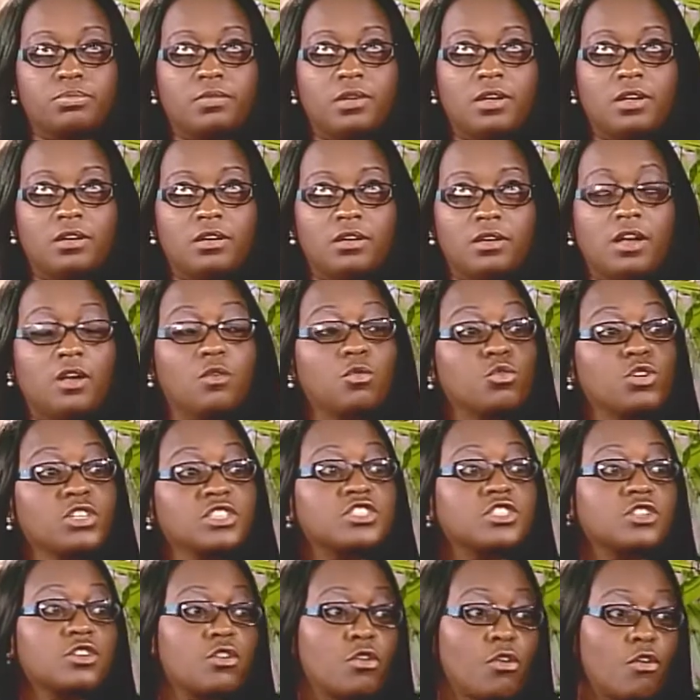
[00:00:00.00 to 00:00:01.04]

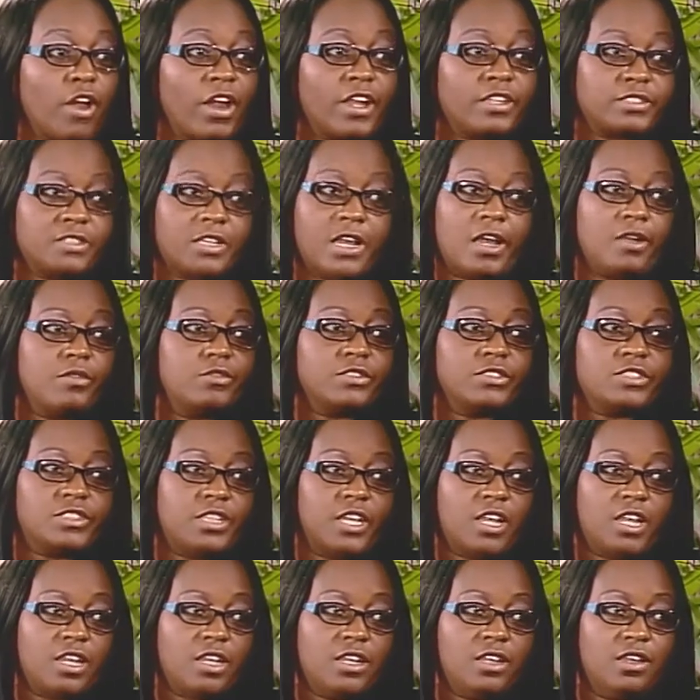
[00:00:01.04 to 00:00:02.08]
aristocrats, I would
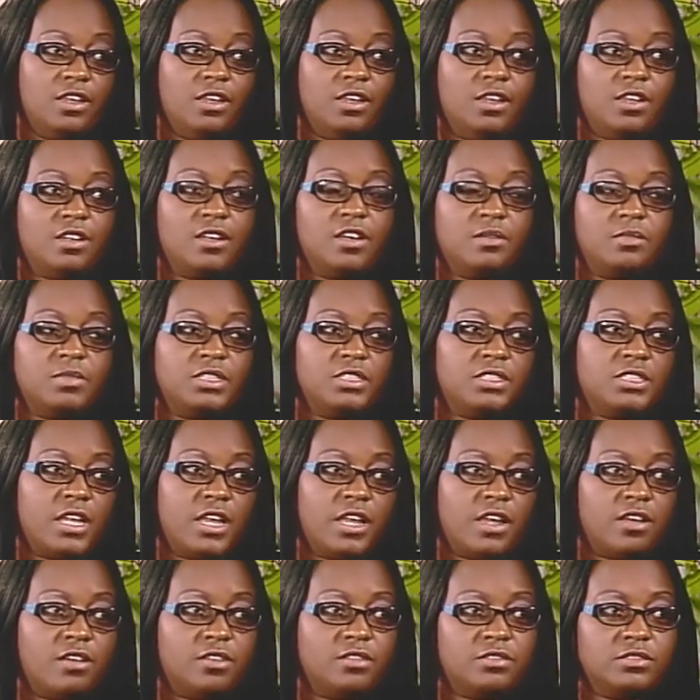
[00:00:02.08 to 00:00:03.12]
say, come in
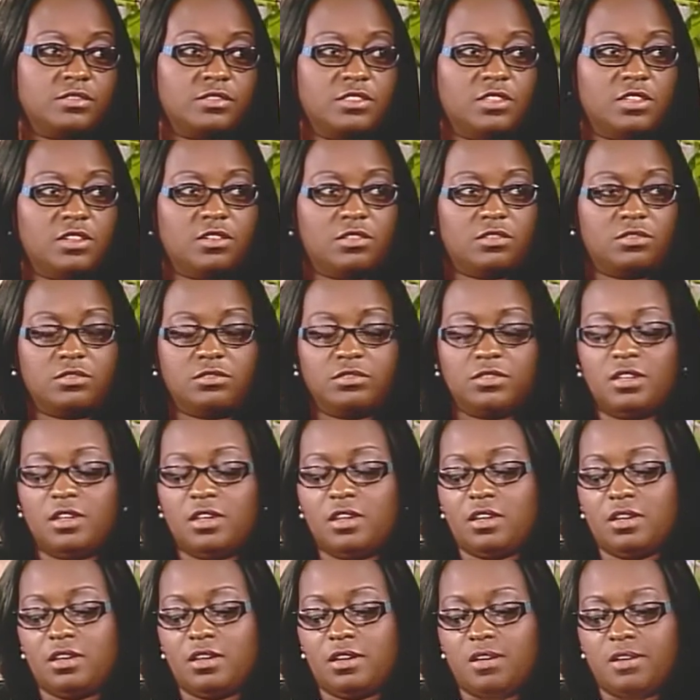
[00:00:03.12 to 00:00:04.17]
town,
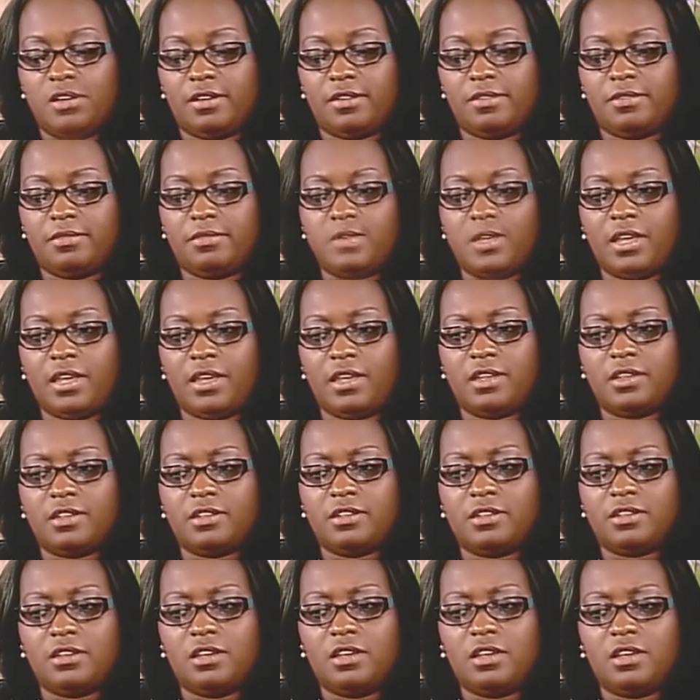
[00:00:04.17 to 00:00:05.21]

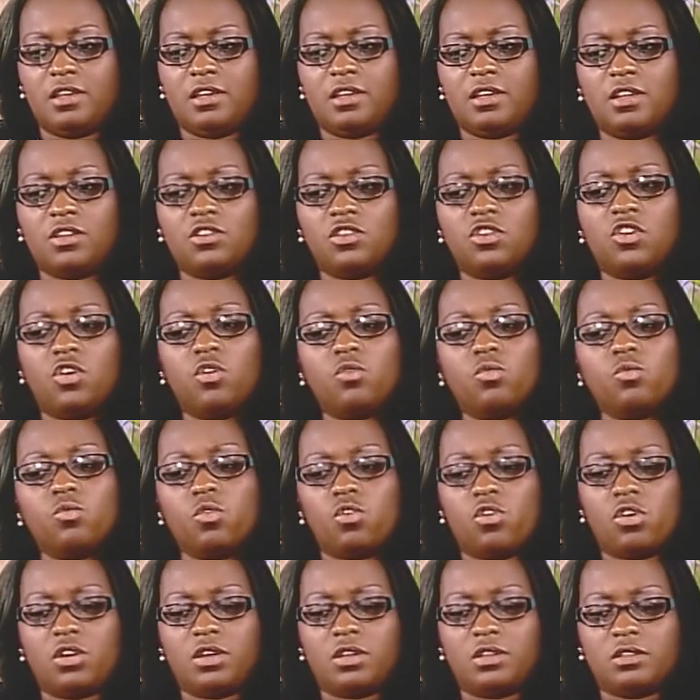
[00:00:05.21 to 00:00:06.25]
and no
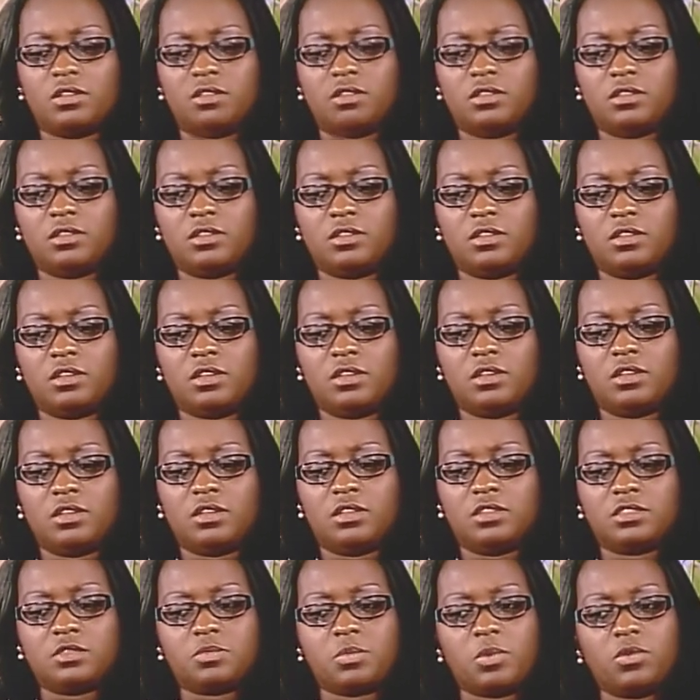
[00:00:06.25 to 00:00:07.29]
one
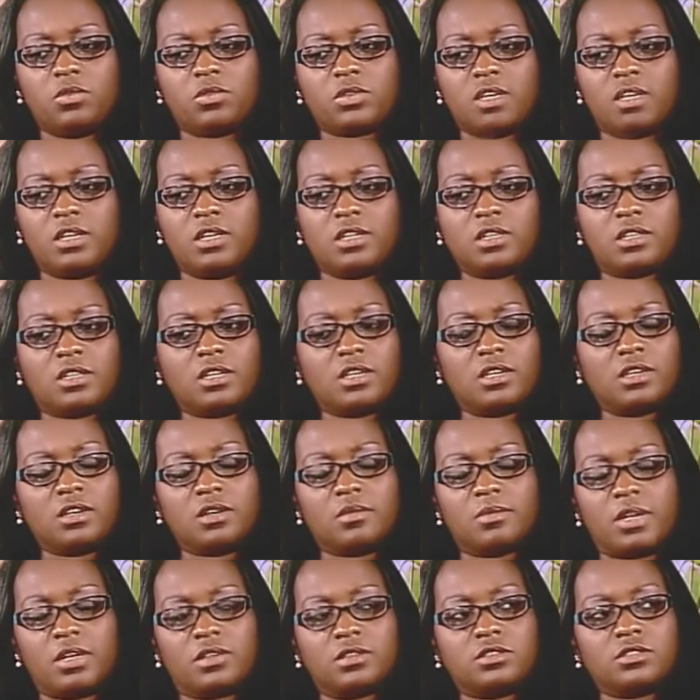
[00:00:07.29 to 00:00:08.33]
spoke anything
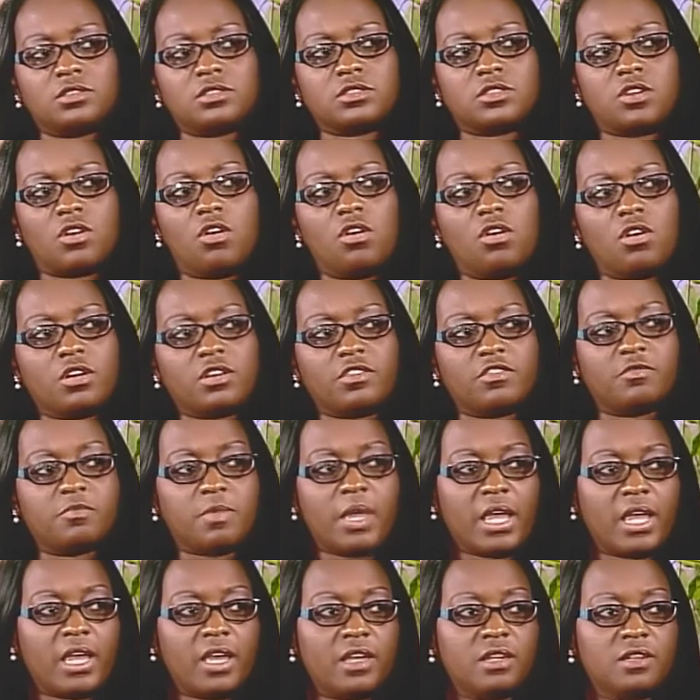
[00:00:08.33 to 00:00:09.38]
about the heart of
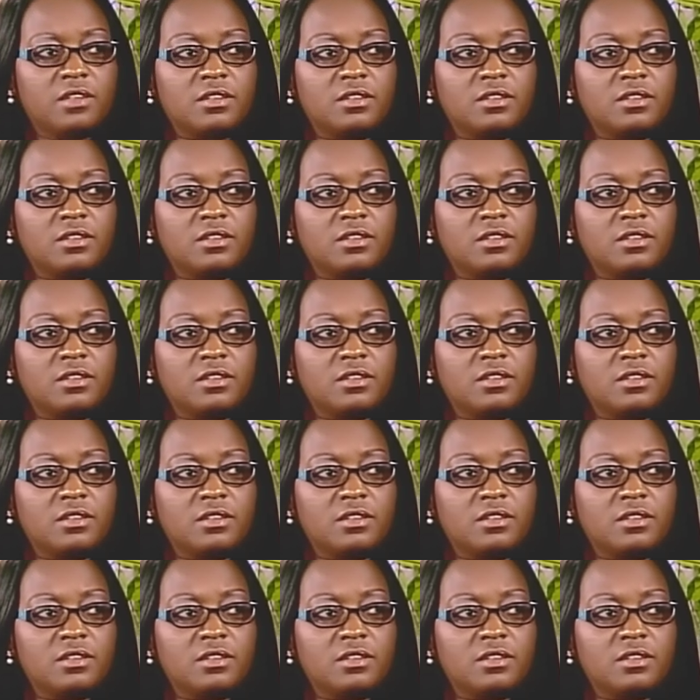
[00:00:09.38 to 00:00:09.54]
man.